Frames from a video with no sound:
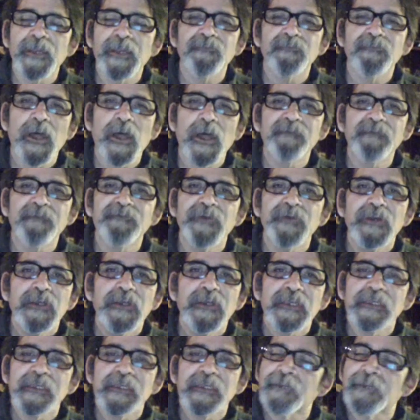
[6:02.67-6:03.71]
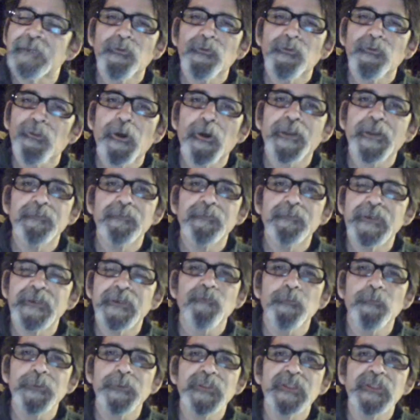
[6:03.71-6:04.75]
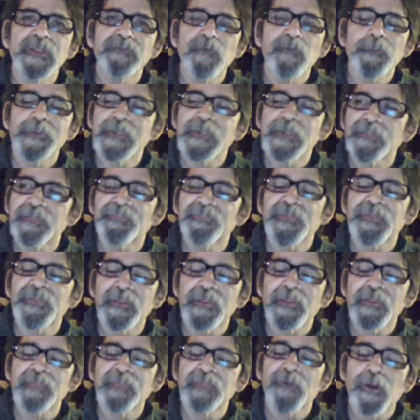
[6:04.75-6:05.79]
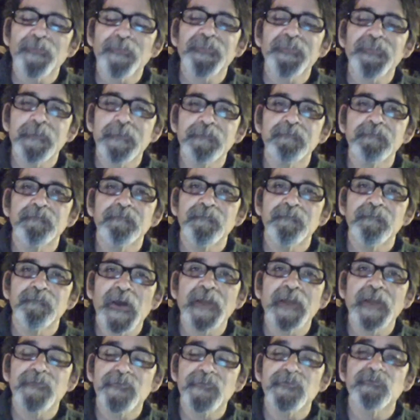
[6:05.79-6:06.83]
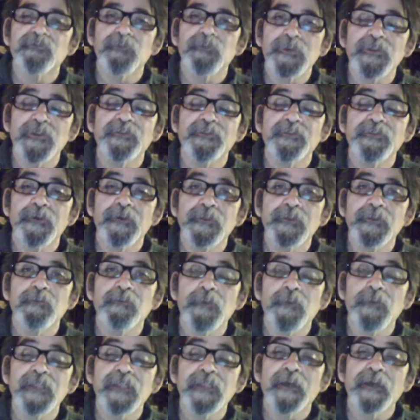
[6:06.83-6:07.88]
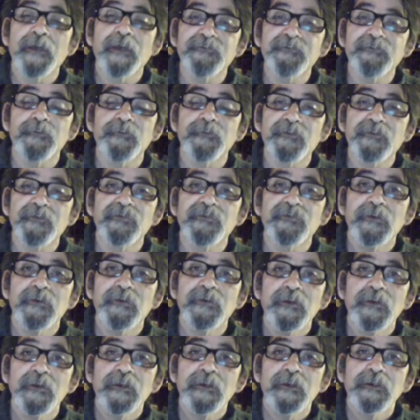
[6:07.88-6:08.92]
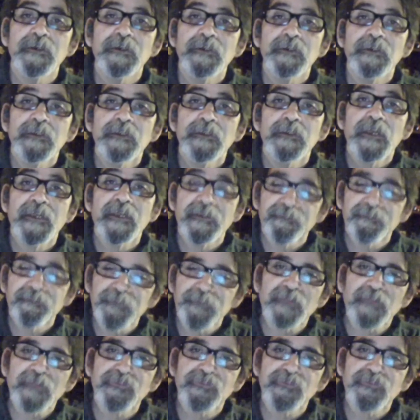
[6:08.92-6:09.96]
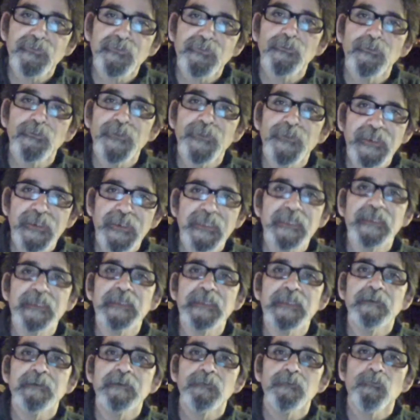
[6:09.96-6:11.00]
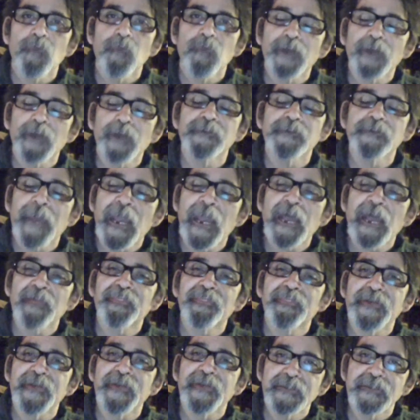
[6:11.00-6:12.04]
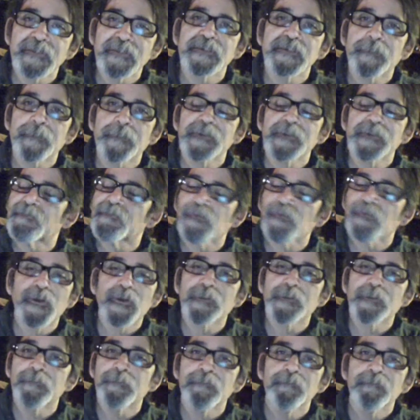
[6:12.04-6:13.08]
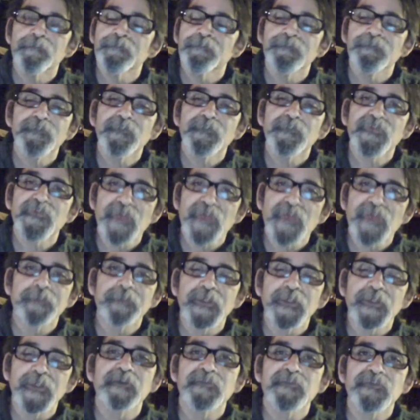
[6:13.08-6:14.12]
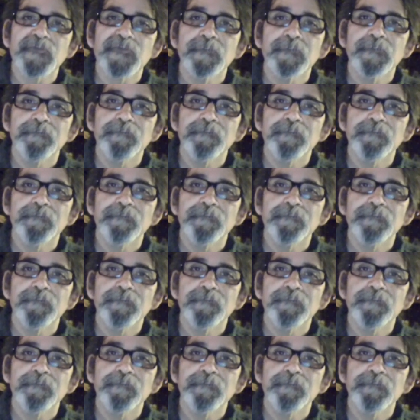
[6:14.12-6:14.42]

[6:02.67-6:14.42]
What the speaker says: of life, he never thought he would ever believe it, but he thought that violence is really the only way left to us. And if that's true, then he walked a path that ended up in a very sad place.